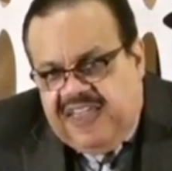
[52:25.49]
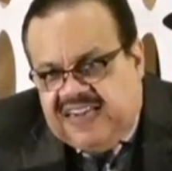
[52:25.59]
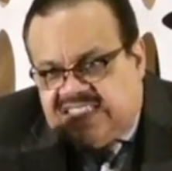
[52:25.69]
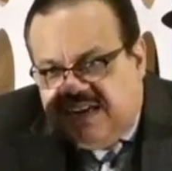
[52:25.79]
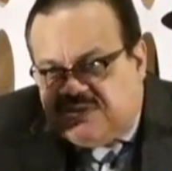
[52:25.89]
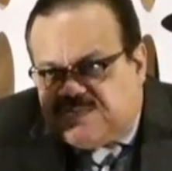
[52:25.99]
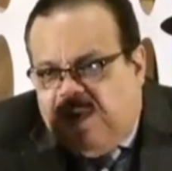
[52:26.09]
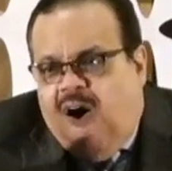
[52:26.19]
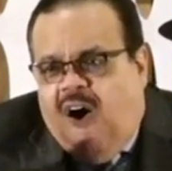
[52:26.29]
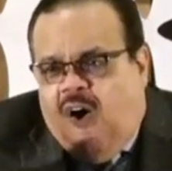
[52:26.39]
And see, it was
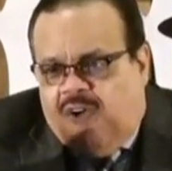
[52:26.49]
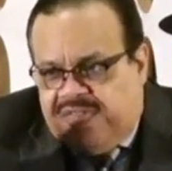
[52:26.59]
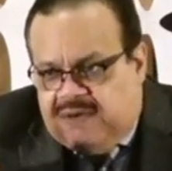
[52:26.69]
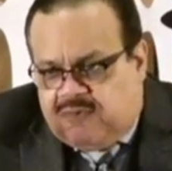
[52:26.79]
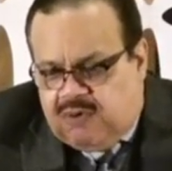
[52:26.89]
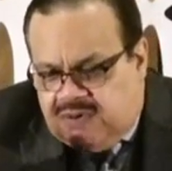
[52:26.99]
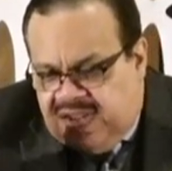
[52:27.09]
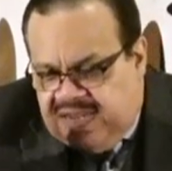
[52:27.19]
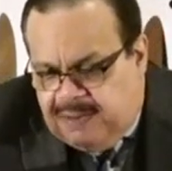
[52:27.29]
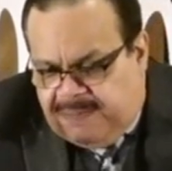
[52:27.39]
Paul that wrote
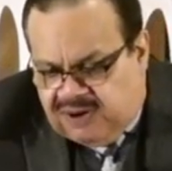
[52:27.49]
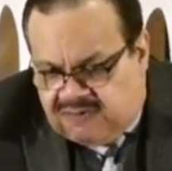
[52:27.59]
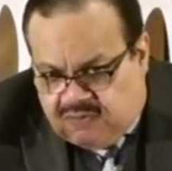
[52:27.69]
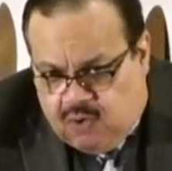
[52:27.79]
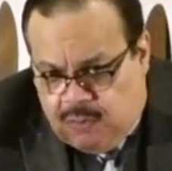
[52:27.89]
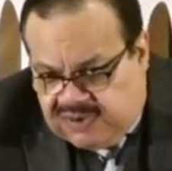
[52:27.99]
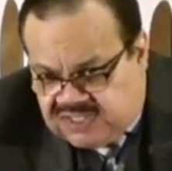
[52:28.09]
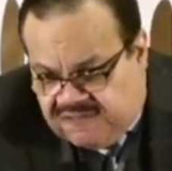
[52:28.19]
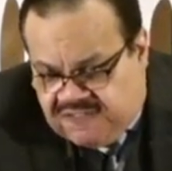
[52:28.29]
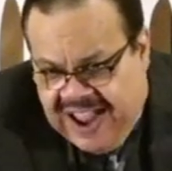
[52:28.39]
in the book of Romans
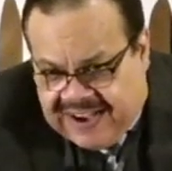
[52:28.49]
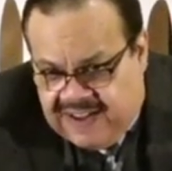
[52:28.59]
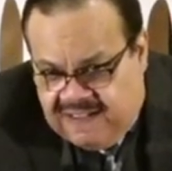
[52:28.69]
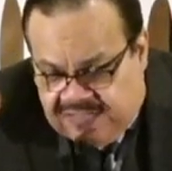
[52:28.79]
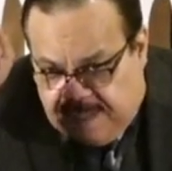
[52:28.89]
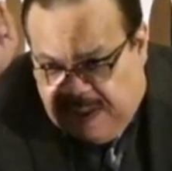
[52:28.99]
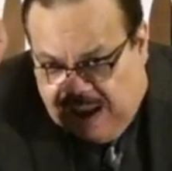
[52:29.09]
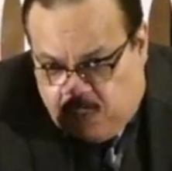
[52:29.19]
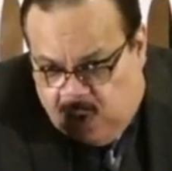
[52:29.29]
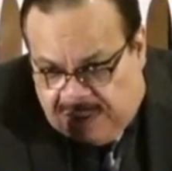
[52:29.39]
the fact that by
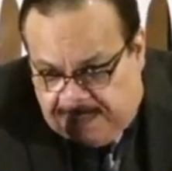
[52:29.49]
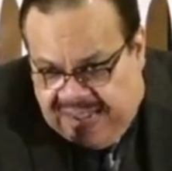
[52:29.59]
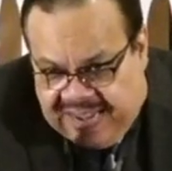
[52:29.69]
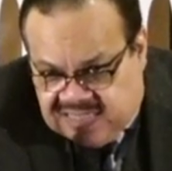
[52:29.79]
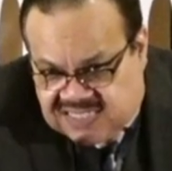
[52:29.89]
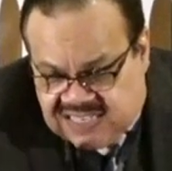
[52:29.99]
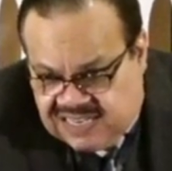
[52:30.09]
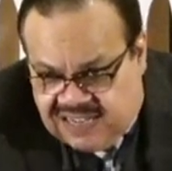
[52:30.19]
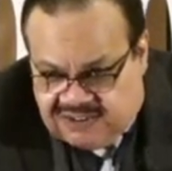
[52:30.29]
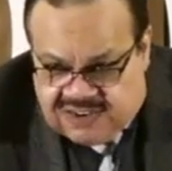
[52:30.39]
one man
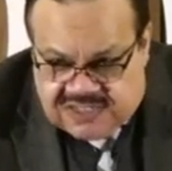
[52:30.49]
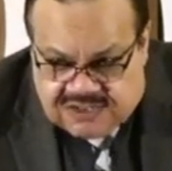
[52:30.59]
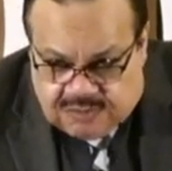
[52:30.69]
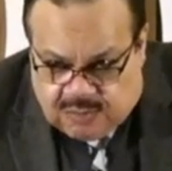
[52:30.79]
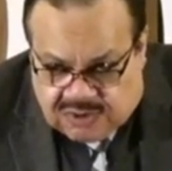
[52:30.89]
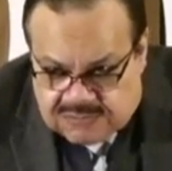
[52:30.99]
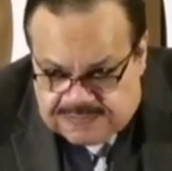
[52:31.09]
sin entered into the world.